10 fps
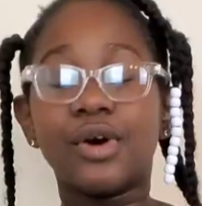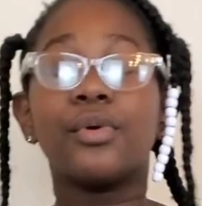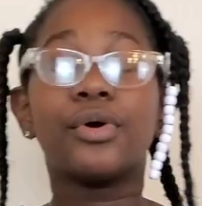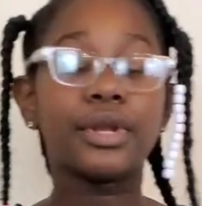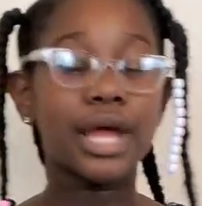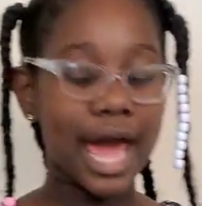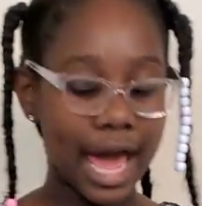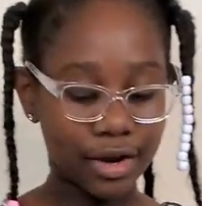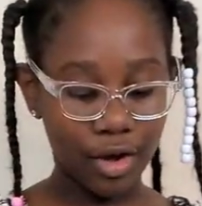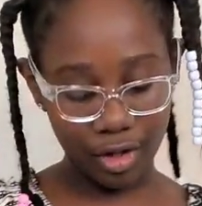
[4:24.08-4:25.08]
We're gonna
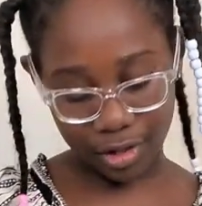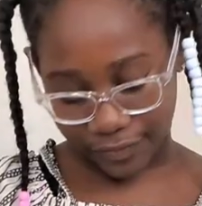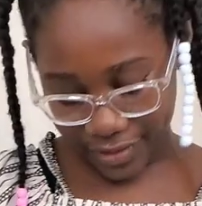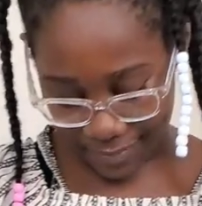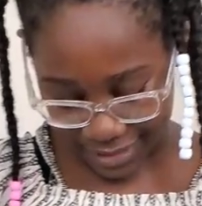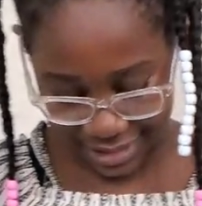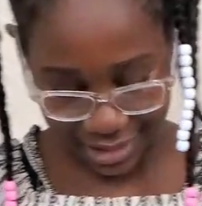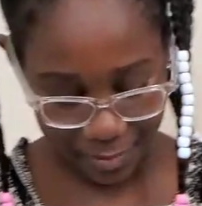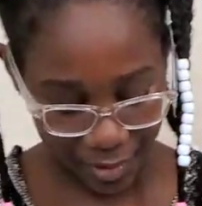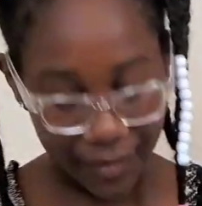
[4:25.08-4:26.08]
add all of them into
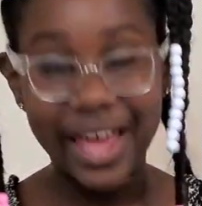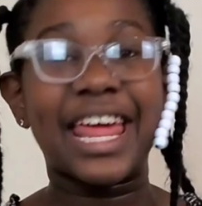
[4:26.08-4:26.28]
the bowl and